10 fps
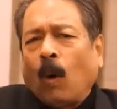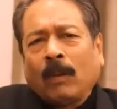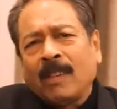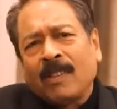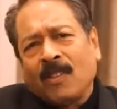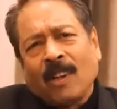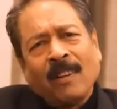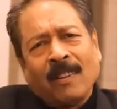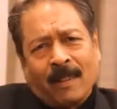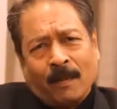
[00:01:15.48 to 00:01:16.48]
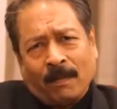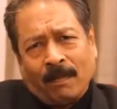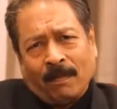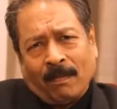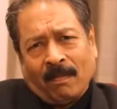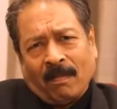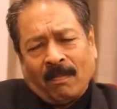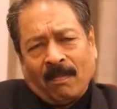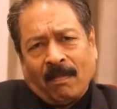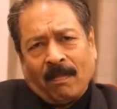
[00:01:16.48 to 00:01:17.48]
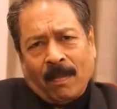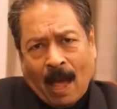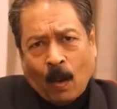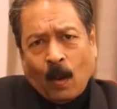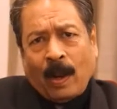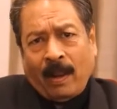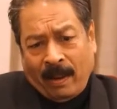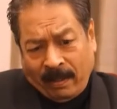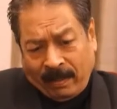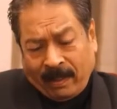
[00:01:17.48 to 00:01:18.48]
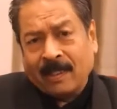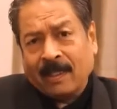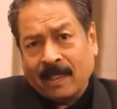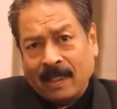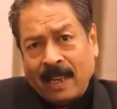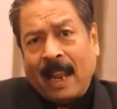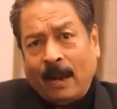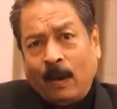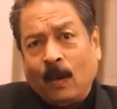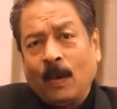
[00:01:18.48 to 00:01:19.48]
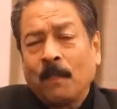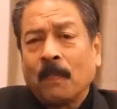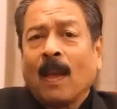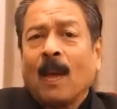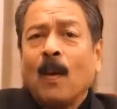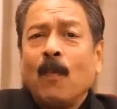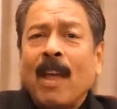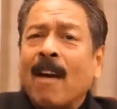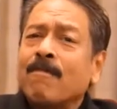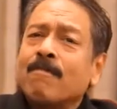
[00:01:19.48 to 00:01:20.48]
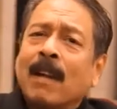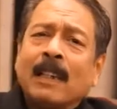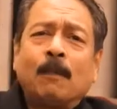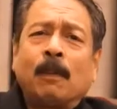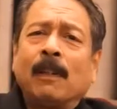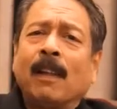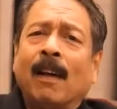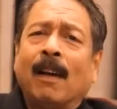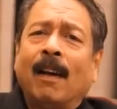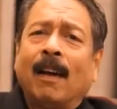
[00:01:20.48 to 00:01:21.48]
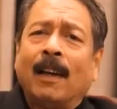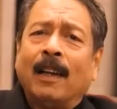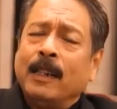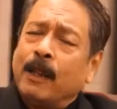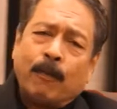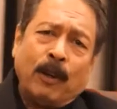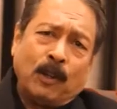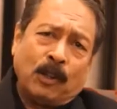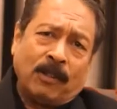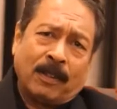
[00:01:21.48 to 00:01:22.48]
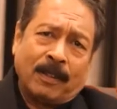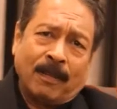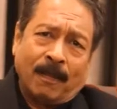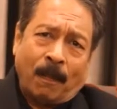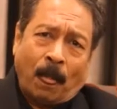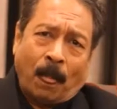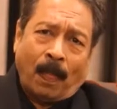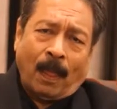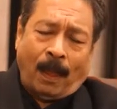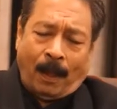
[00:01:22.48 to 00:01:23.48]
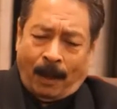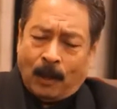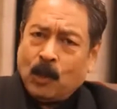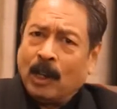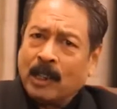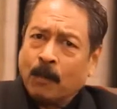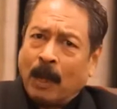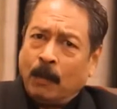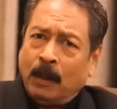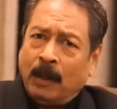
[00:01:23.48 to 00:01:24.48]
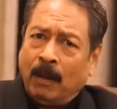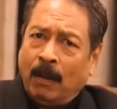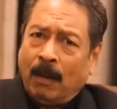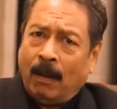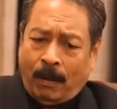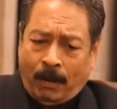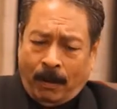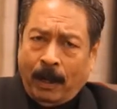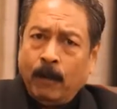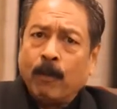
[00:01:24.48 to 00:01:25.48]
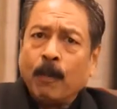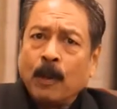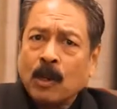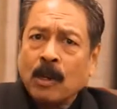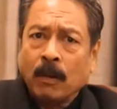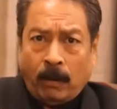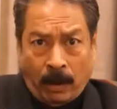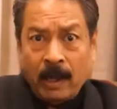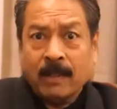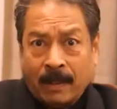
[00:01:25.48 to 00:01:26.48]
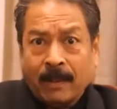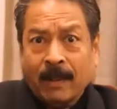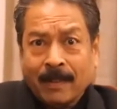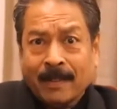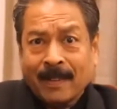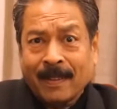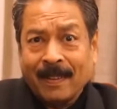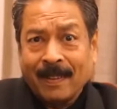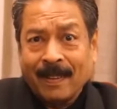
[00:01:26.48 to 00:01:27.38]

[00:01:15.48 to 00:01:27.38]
What is journalism? Now, in this scenario, we have multiple definitions. Journalism can be information. Yes, it is.